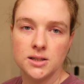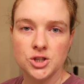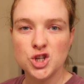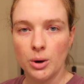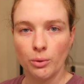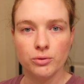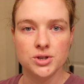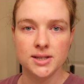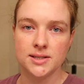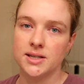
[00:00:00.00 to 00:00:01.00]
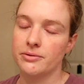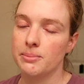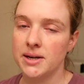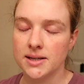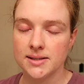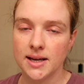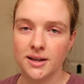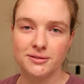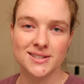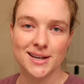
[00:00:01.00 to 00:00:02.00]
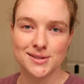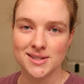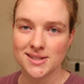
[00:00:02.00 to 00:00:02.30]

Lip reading: shower routine is different because I live in Texas.